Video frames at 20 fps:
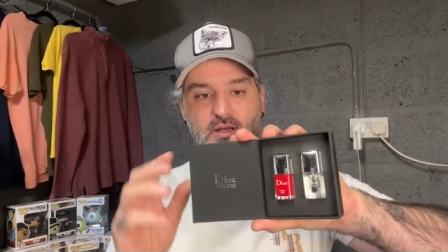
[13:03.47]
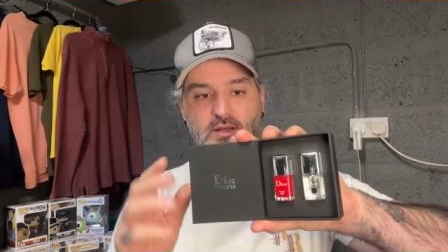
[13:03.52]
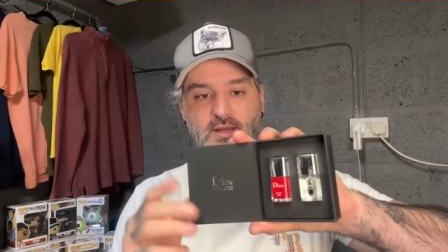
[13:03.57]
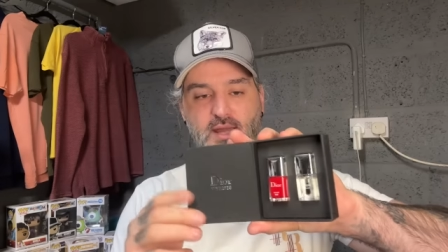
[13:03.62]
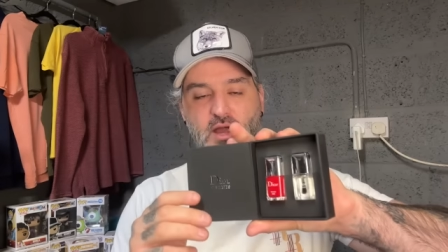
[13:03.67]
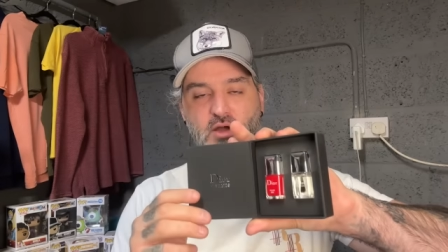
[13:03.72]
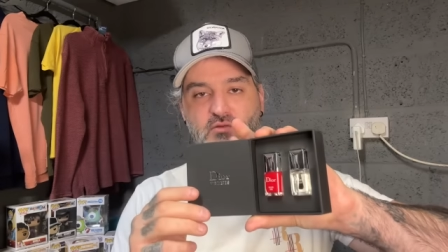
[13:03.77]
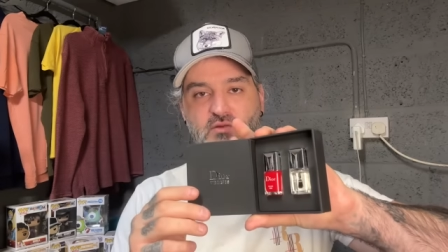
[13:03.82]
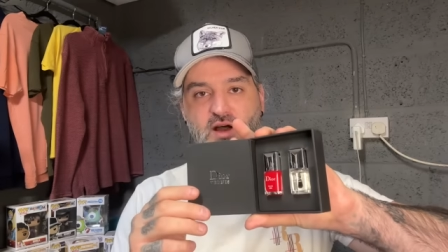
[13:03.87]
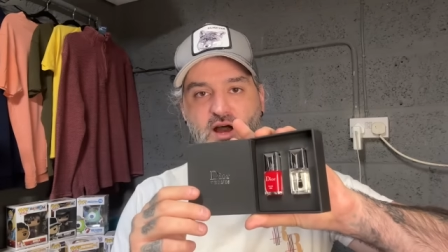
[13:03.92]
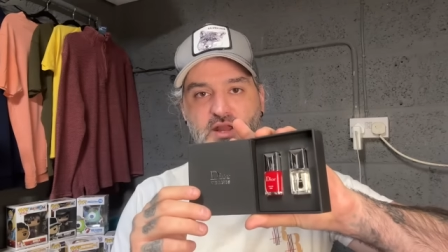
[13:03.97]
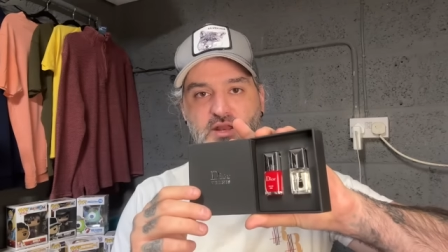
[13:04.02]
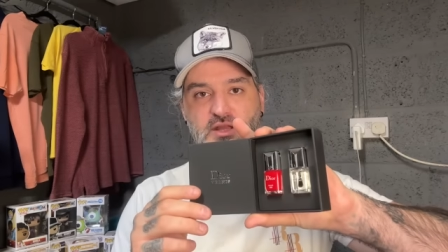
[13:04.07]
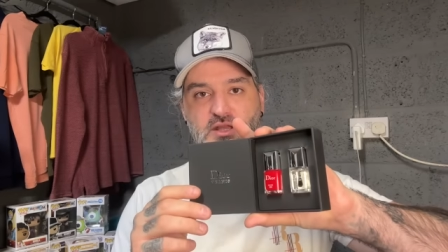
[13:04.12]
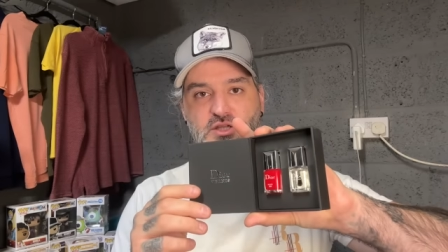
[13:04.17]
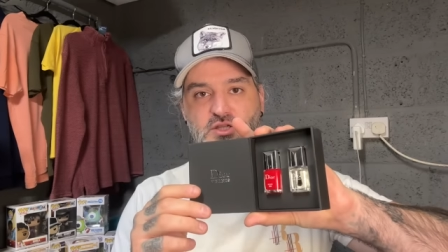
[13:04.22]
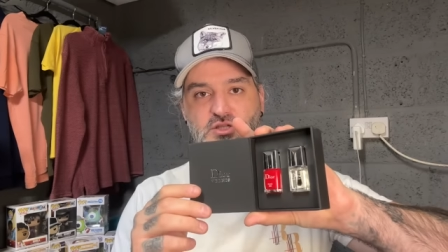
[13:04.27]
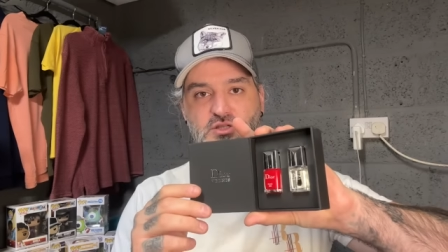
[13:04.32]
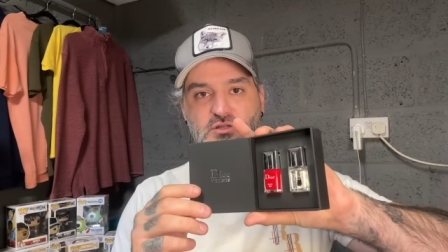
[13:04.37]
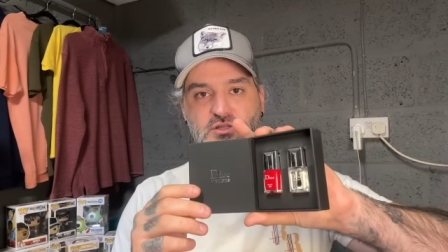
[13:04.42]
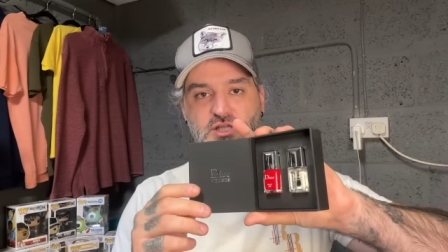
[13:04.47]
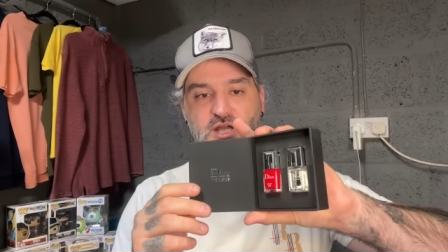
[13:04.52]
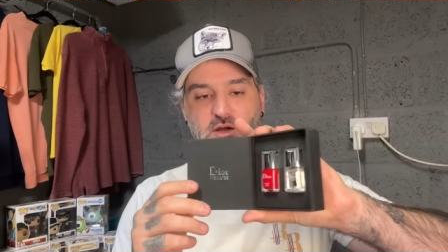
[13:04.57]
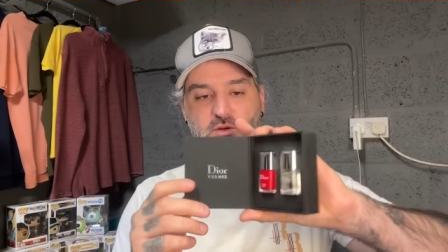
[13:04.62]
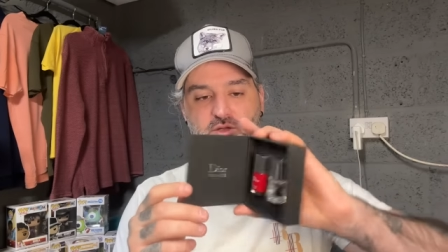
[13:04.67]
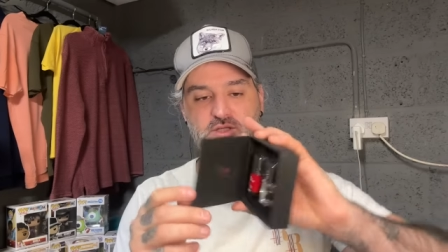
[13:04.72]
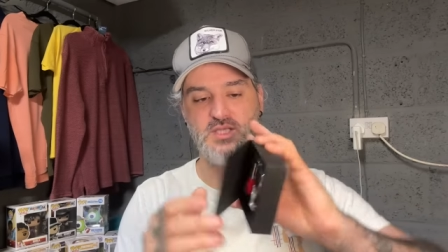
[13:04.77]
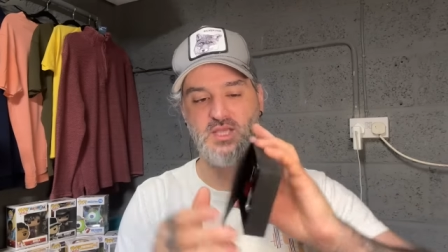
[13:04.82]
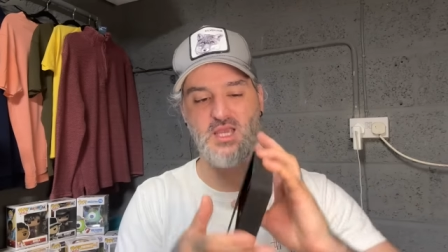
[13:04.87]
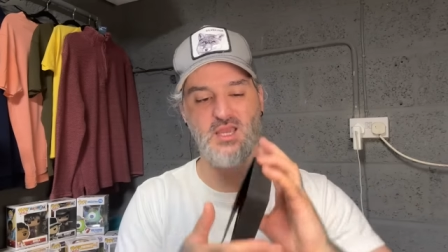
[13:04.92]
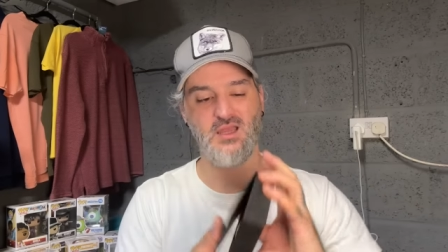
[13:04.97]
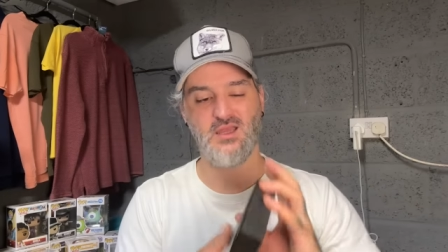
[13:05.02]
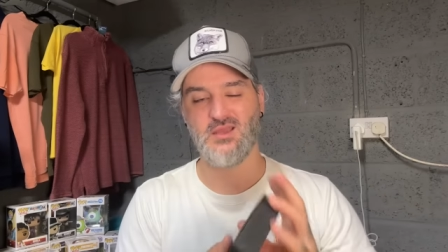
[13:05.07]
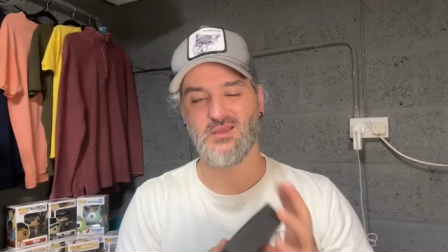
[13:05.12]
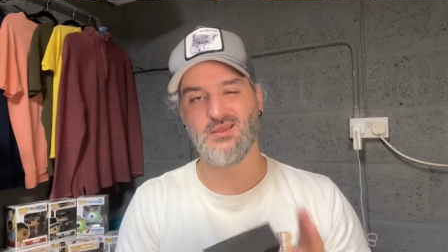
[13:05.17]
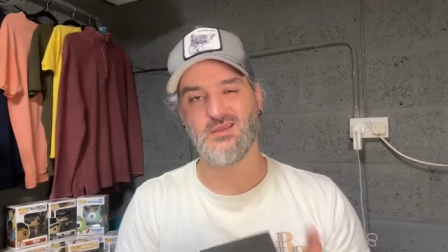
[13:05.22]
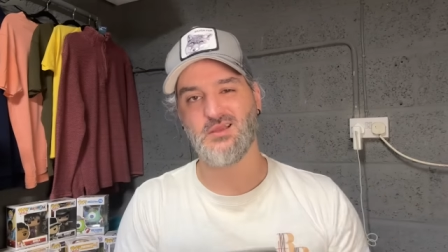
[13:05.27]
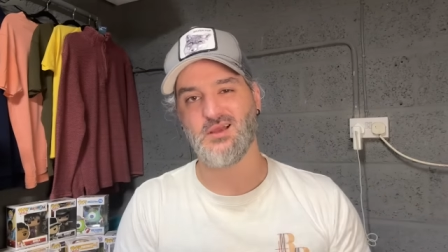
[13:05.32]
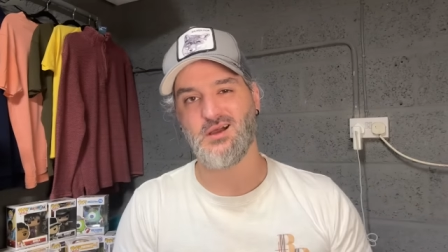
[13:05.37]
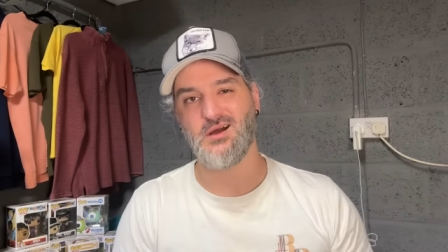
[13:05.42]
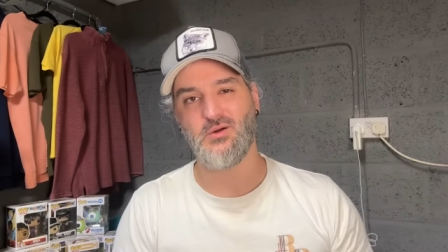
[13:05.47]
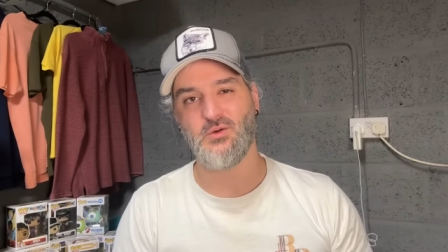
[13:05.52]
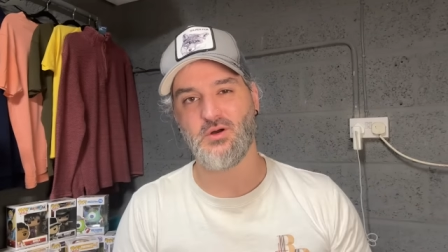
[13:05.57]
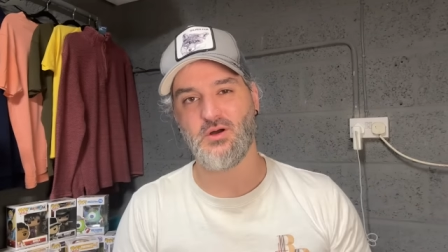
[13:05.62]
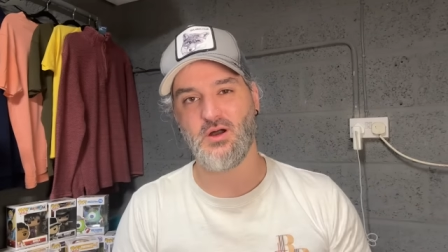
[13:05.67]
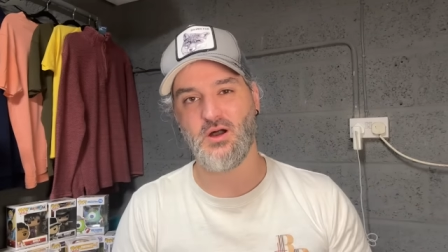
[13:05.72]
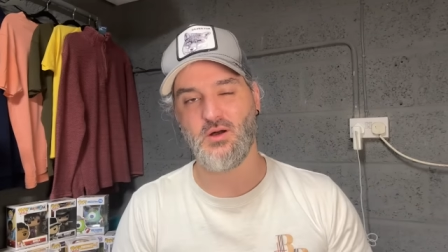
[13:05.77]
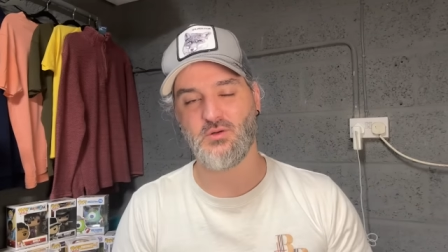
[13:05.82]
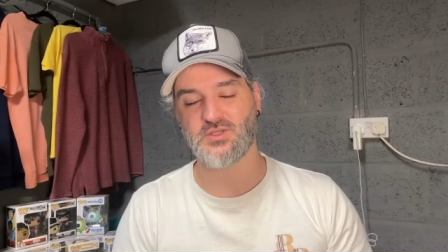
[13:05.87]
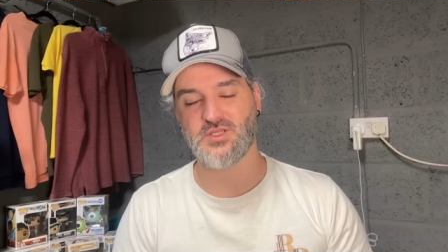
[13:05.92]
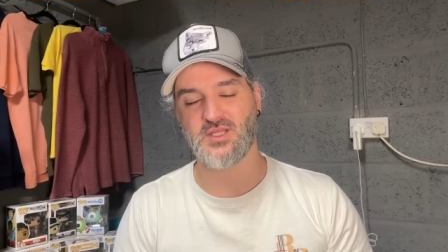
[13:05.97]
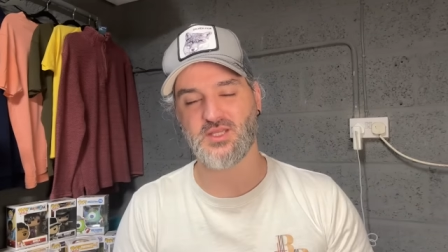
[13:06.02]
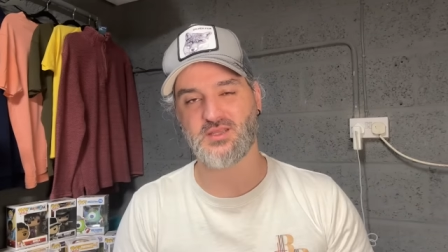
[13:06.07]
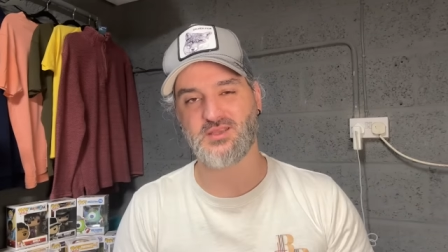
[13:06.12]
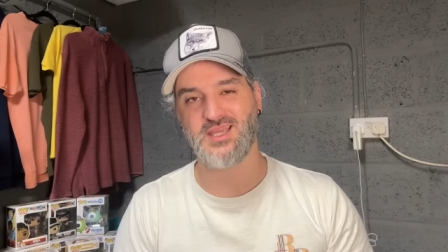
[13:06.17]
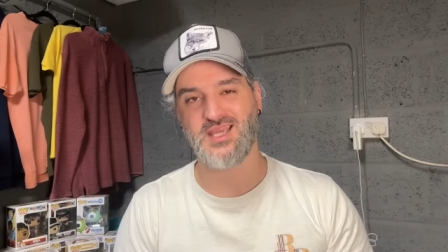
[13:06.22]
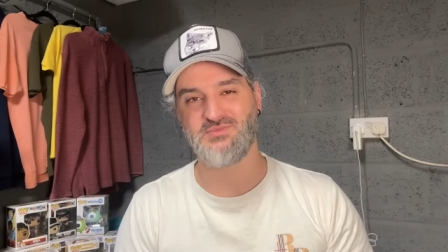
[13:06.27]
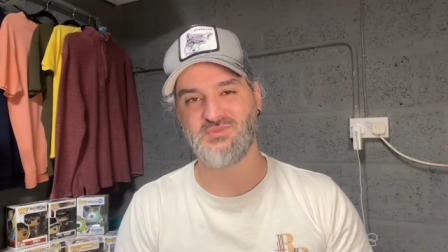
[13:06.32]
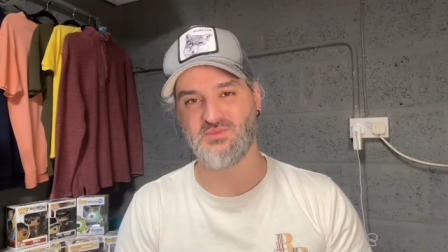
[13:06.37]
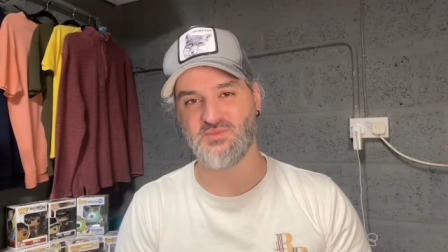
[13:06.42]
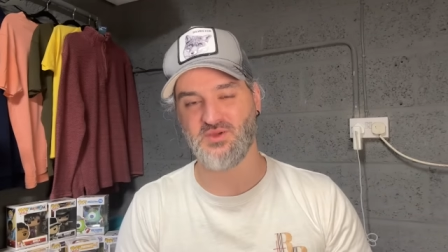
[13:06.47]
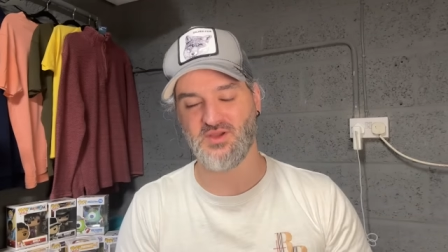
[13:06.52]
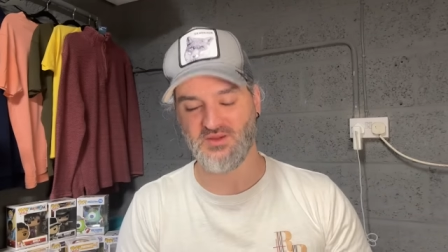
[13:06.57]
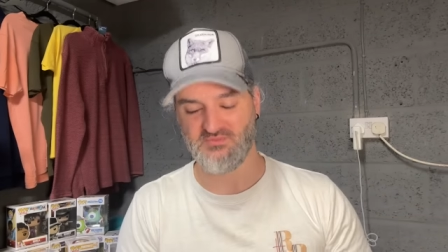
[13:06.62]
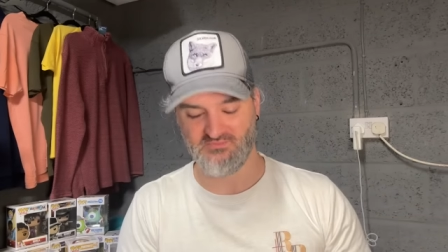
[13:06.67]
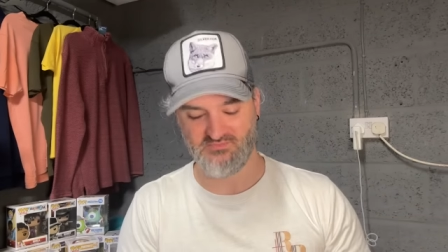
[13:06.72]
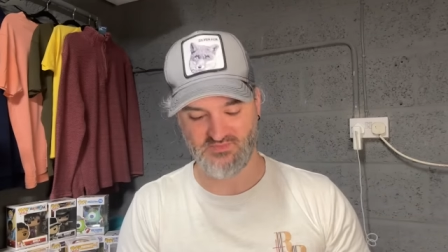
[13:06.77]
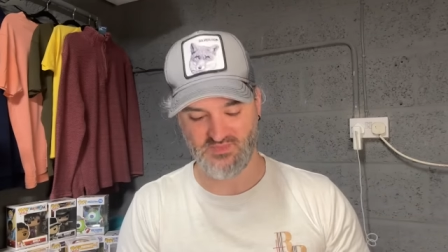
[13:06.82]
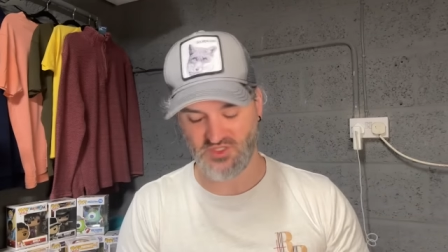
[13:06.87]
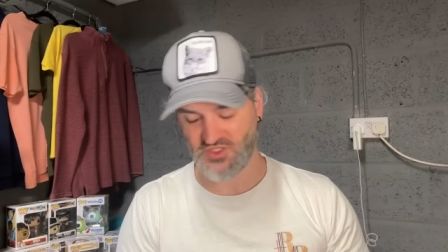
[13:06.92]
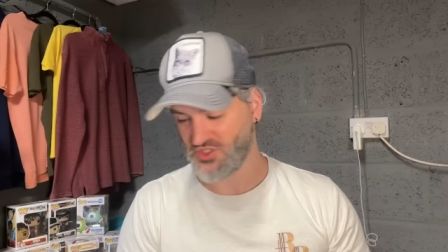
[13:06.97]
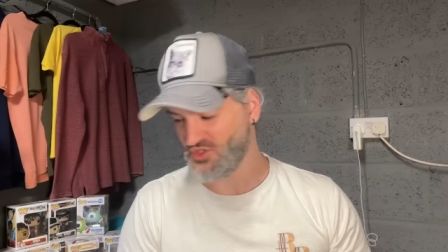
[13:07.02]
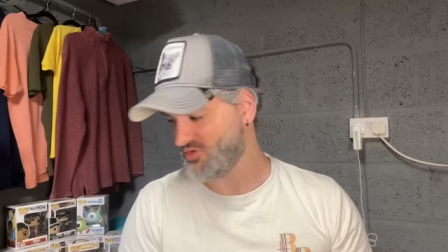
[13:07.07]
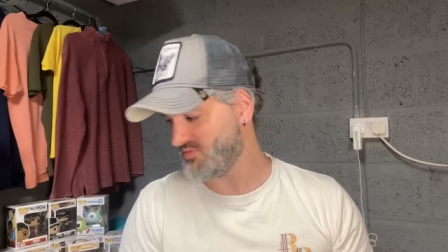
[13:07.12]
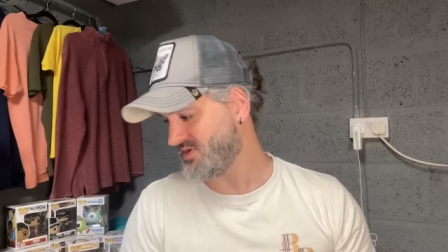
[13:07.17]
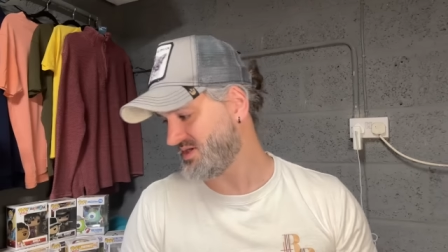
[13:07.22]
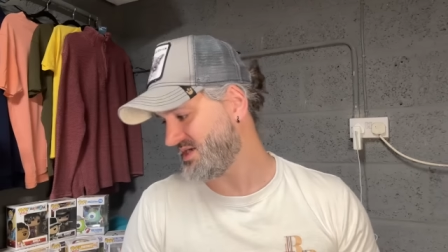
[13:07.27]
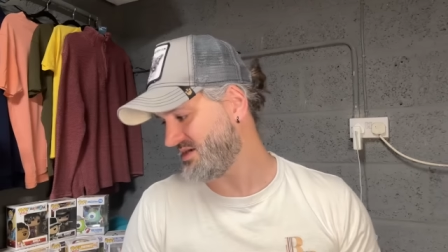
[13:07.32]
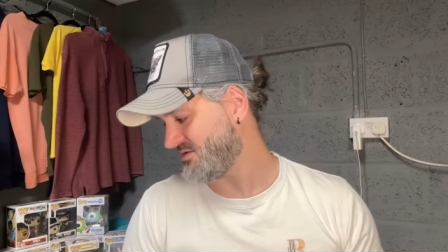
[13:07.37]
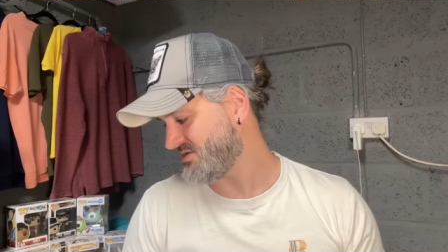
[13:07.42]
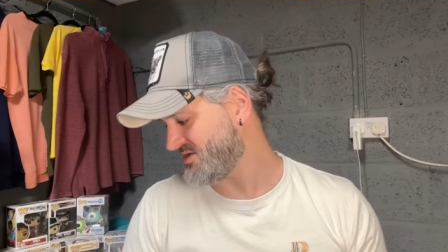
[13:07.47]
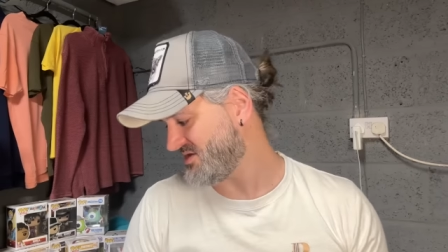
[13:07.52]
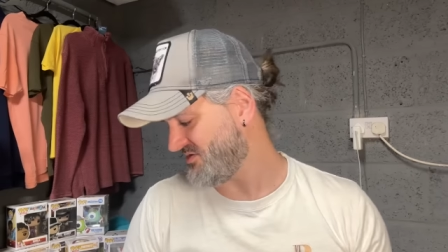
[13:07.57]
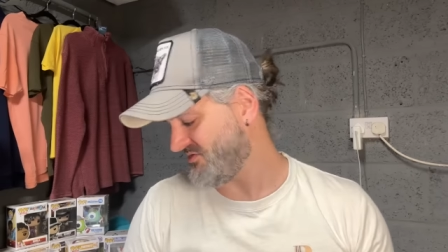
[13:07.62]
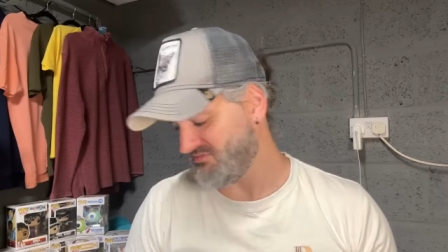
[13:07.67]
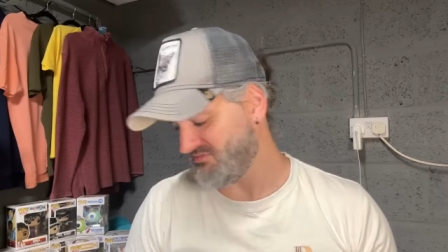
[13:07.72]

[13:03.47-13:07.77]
Nail varnish gel set. I, I was going to keep it, but I chew all my nails off.